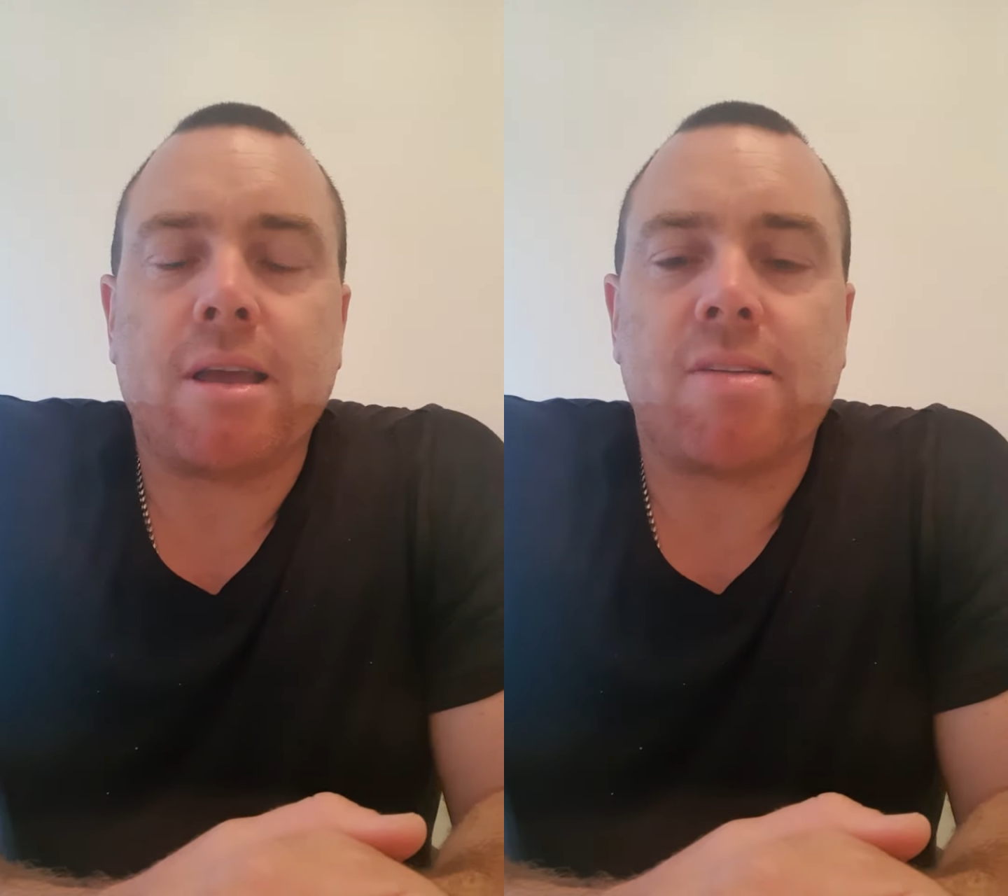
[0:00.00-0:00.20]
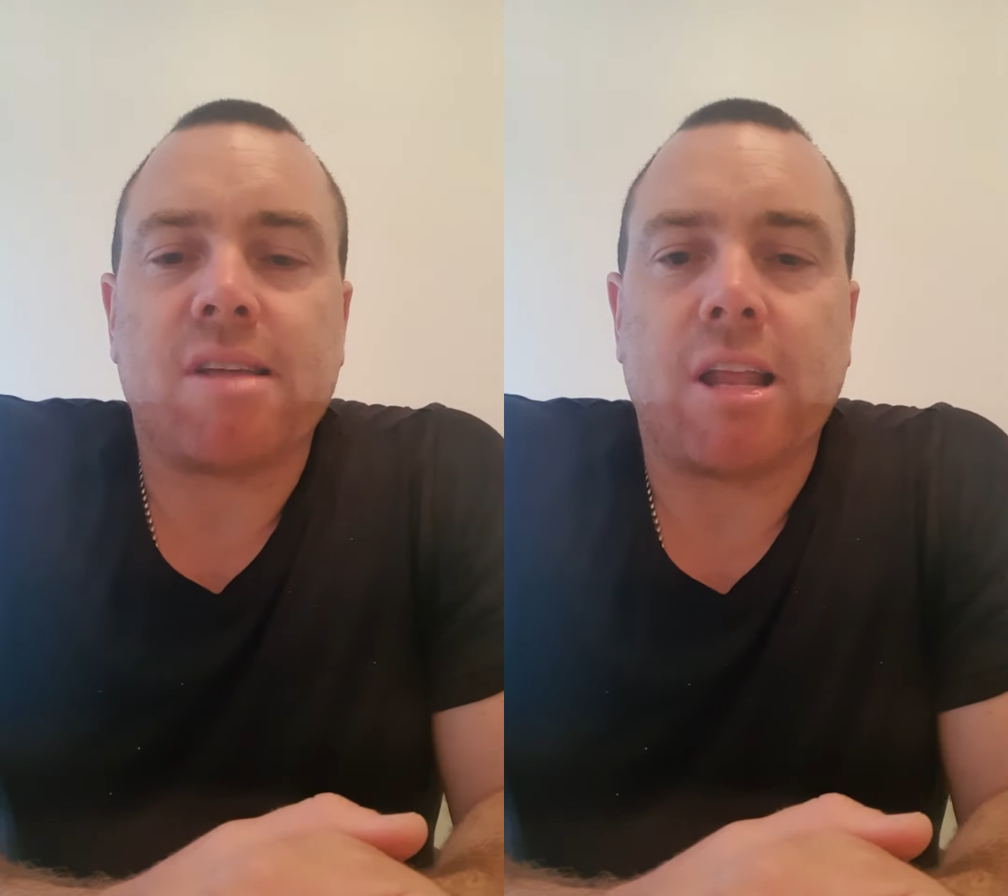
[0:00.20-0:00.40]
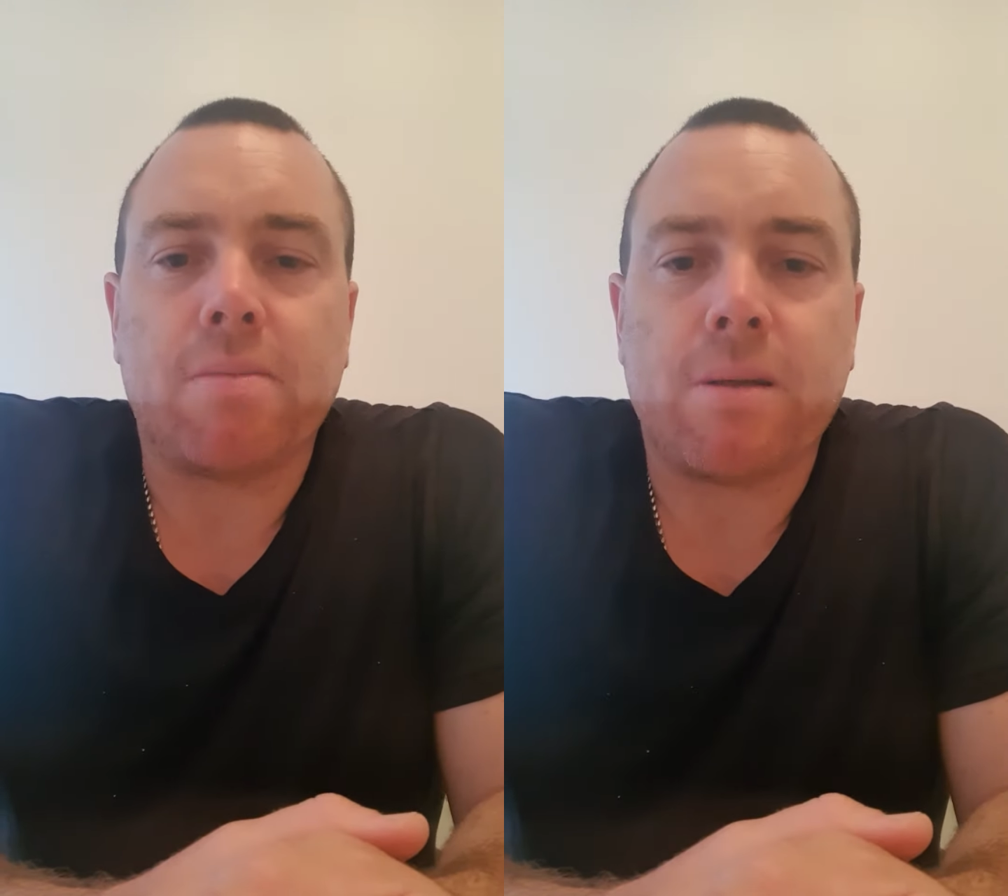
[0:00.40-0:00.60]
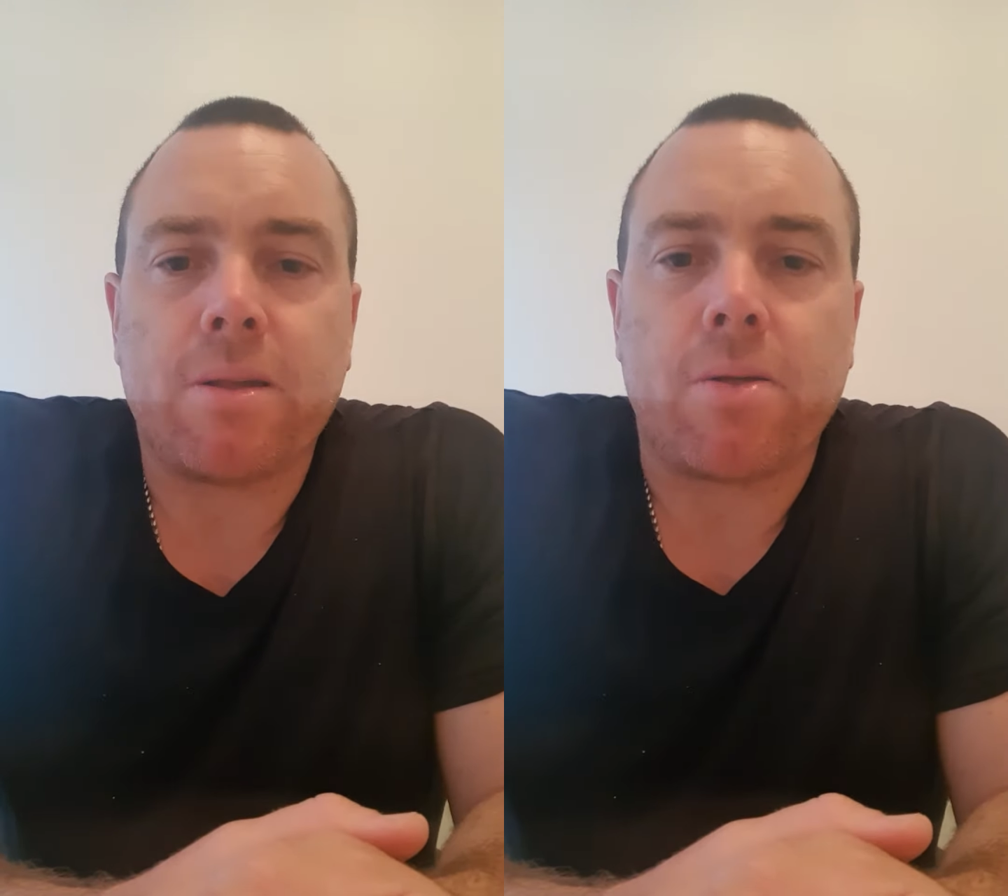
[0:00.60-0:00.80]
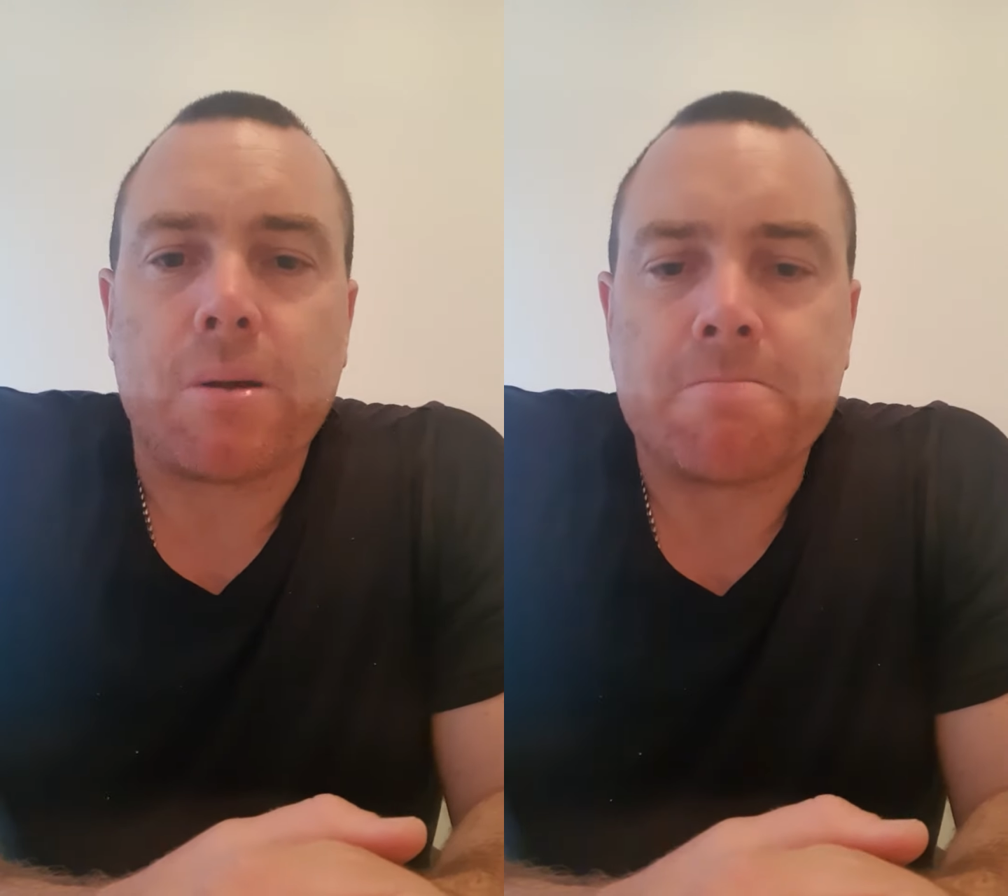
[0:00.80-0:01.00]
selling them at
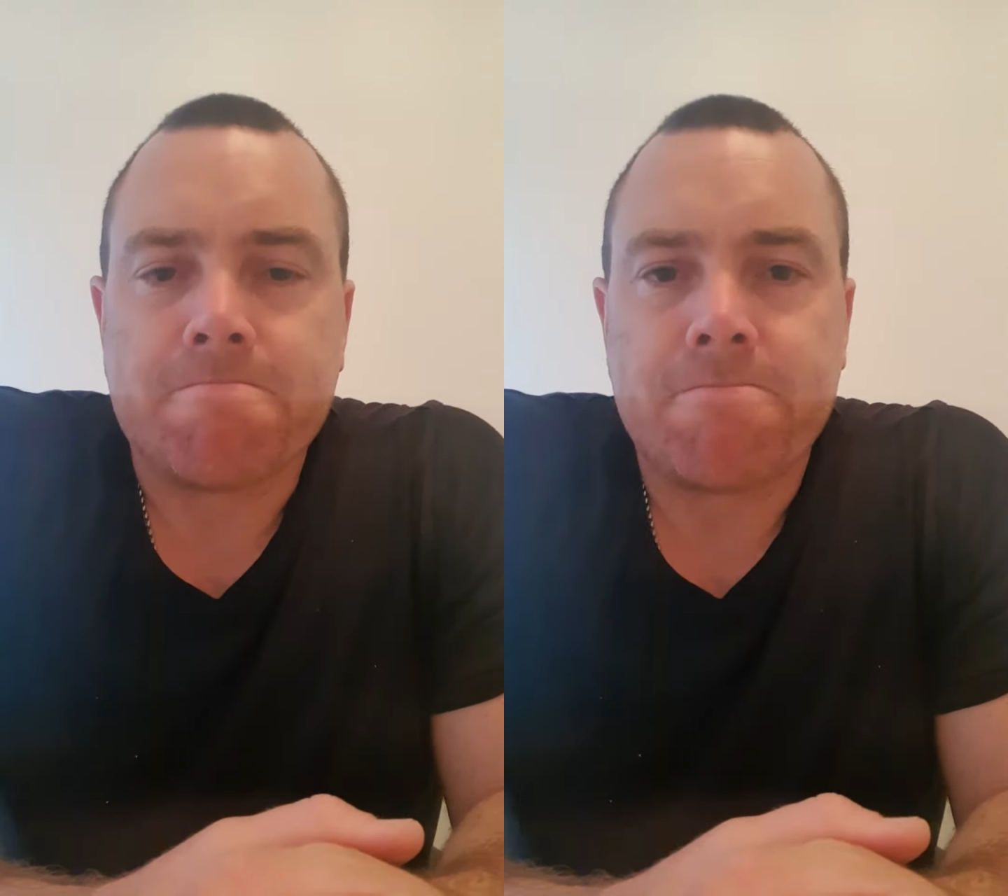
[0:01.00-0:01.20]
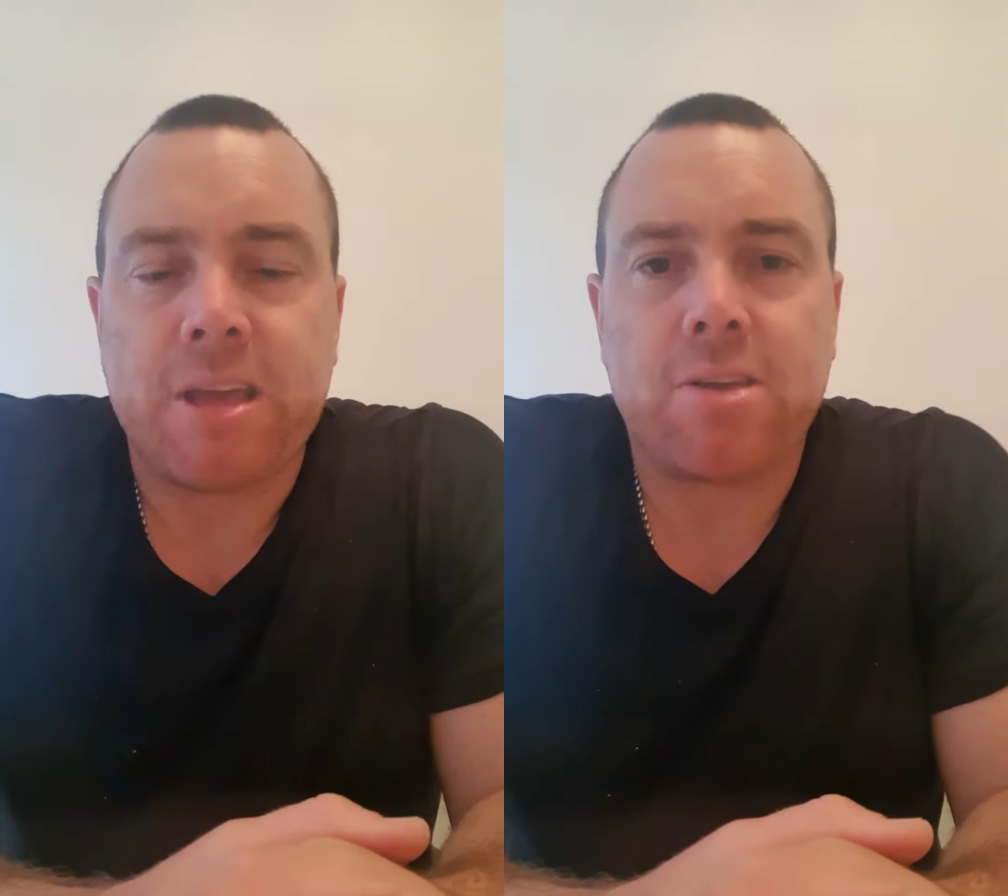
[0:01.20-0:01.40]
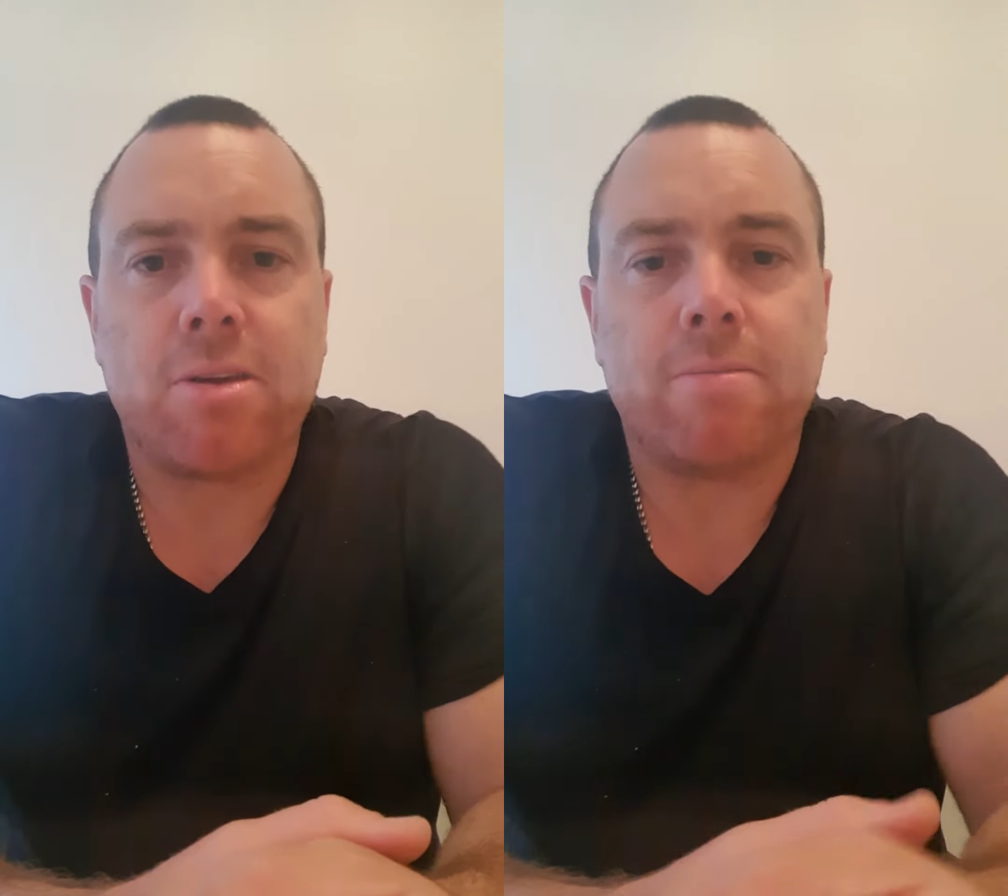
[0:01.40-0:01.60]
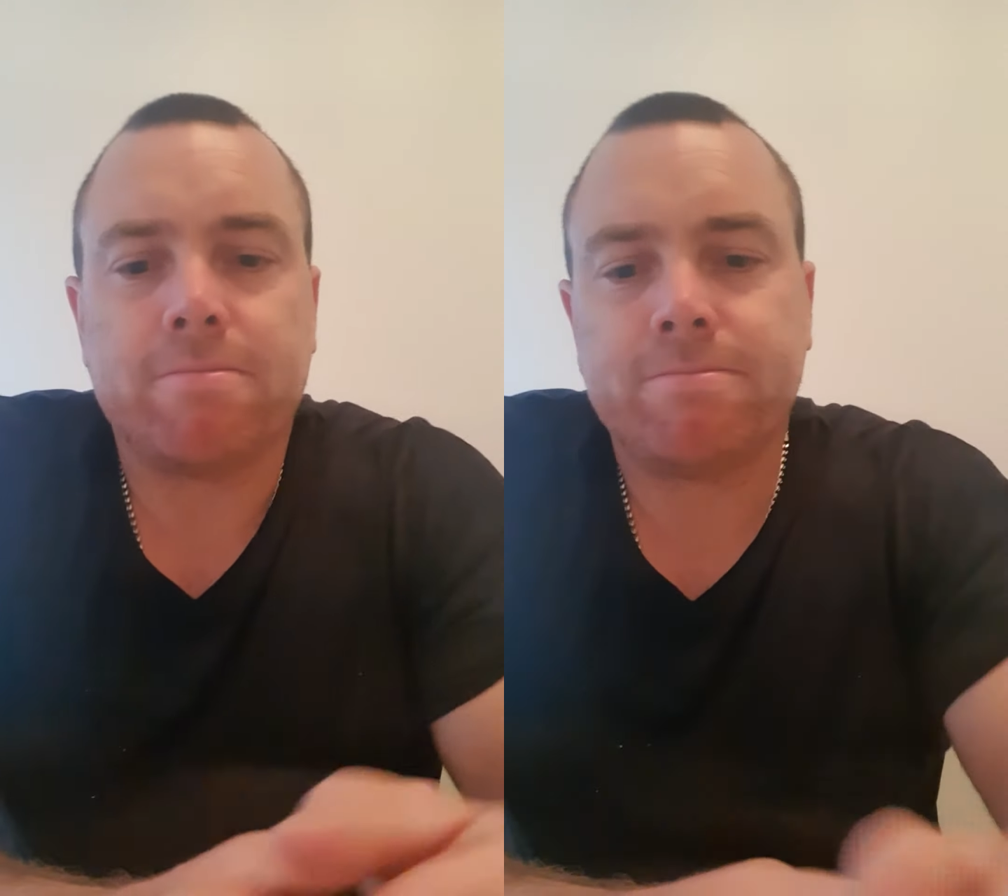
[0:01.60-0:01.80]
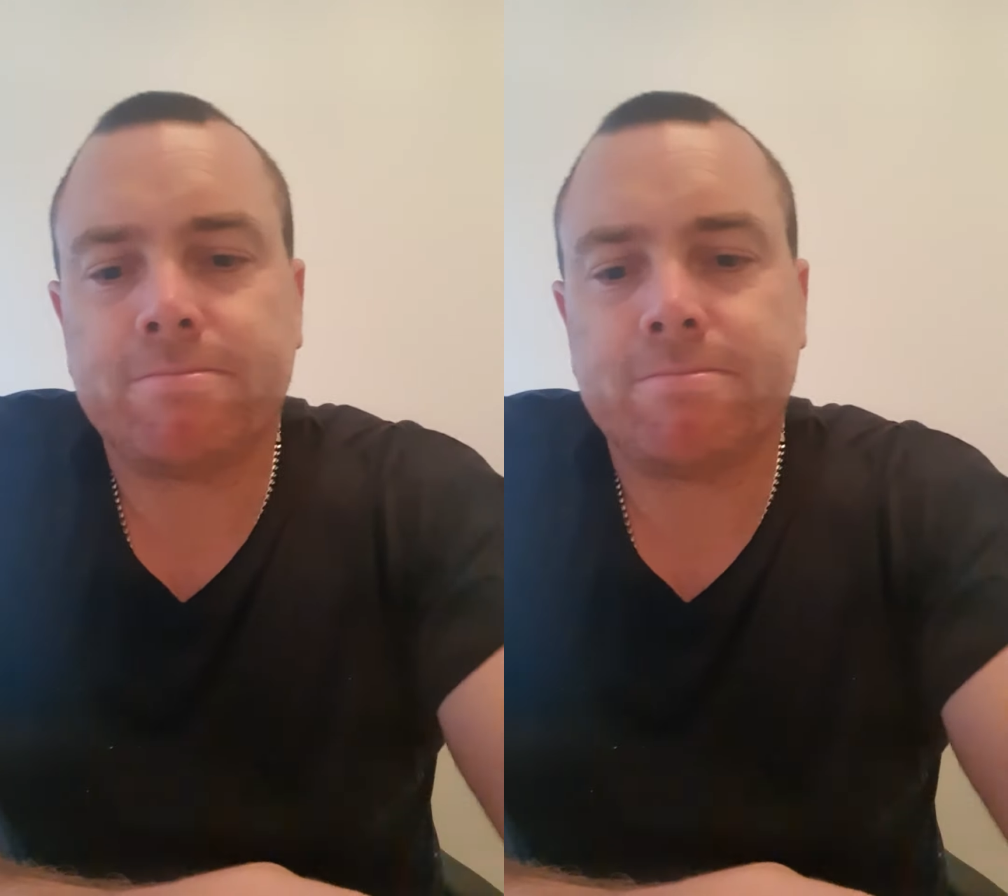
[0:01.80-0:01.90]
the other end. Thank you.